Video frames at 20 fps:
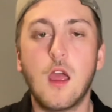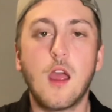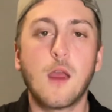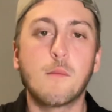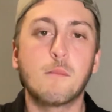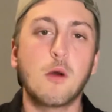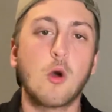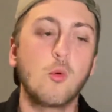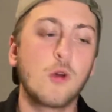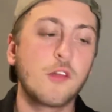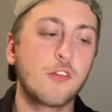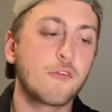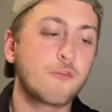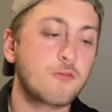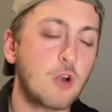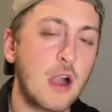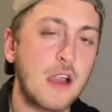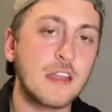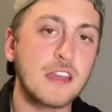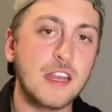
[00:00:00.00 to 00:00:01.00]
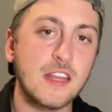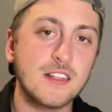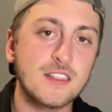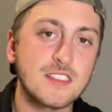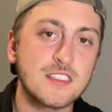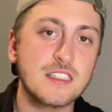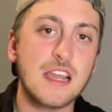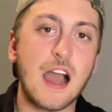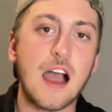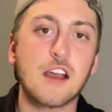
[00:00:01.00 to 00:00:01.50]
But with Freddie and
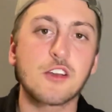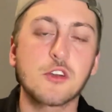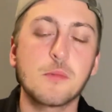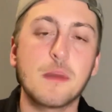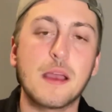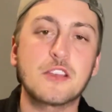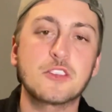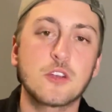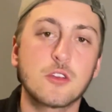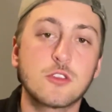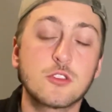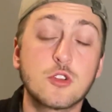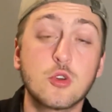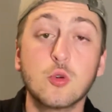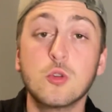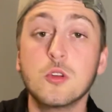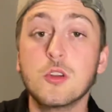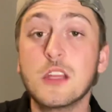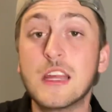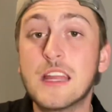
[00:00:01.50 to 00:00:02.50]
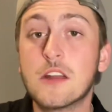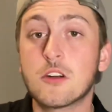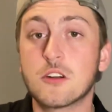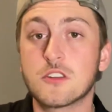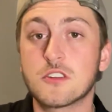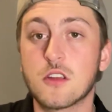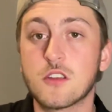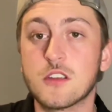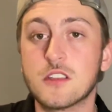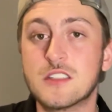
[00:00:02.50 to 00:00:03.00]
Siakam as your two leaders
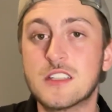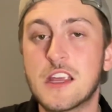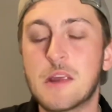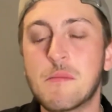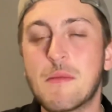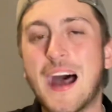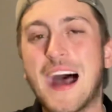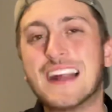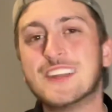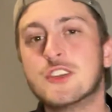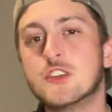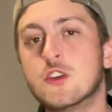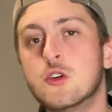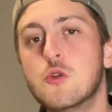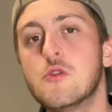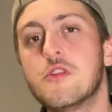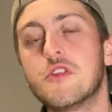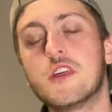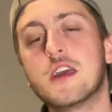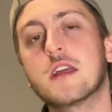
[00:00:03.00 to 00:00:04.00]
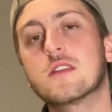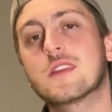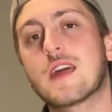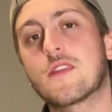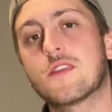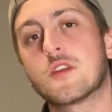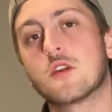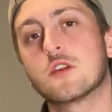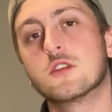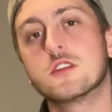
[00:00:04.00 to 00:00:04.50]
of the team, I do think that
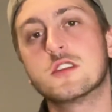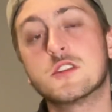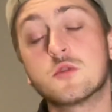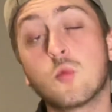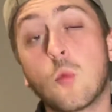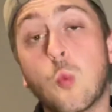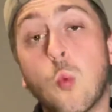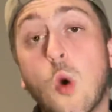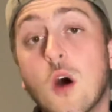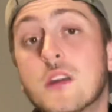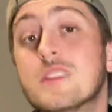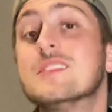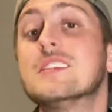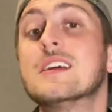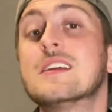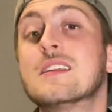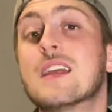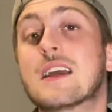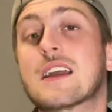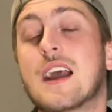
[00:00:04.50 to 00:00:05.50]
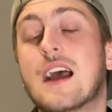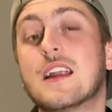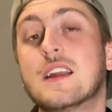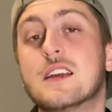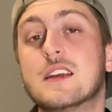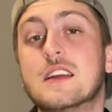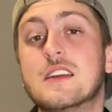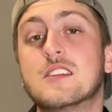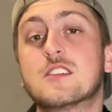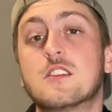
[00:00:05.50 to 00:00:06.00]
there is one thing that kind of
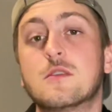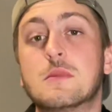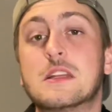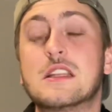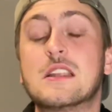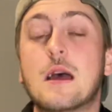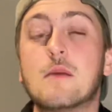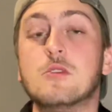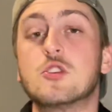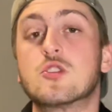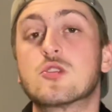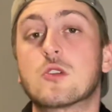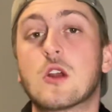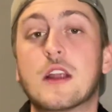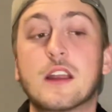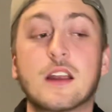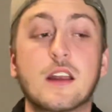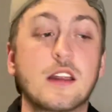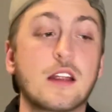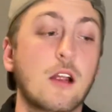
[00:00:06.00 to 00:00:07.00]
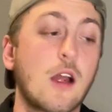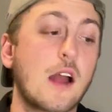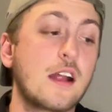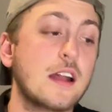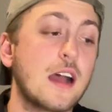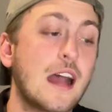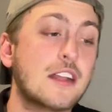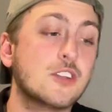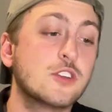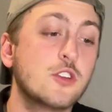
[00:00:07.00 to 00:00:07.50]
needs to be demonstrated here. I,
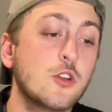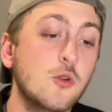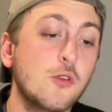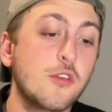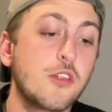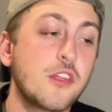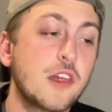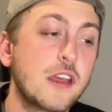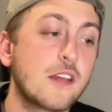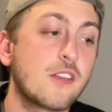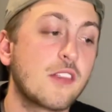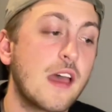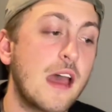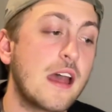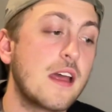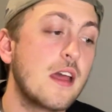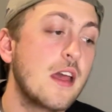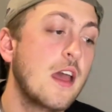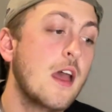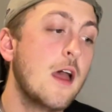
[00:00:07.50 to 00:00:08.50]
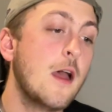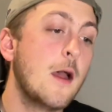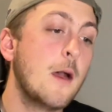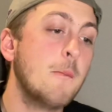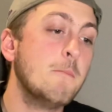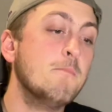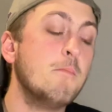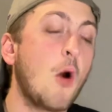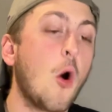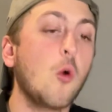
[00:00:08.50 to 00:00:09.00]
I do think that
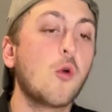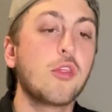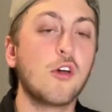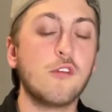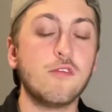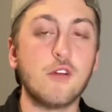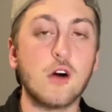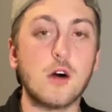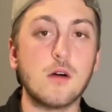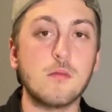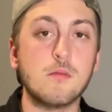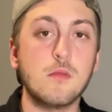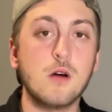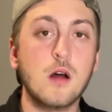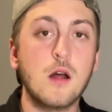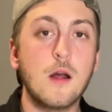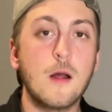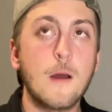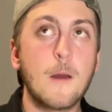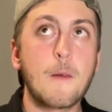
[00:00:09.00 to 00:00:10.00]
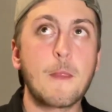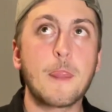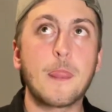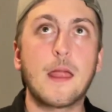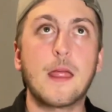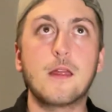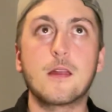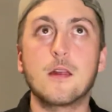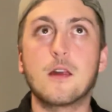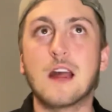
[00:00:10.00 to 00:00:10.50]
both of them.
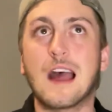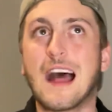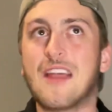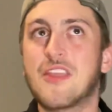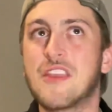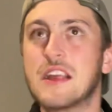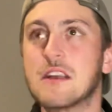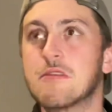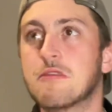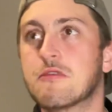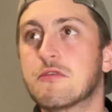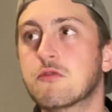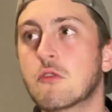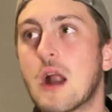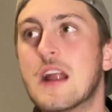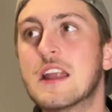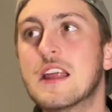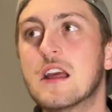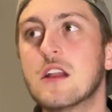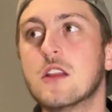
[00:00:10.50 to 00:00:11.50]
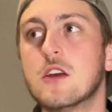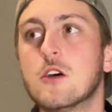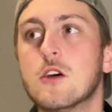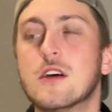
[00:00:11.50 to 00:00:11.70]
I think Freddie a little.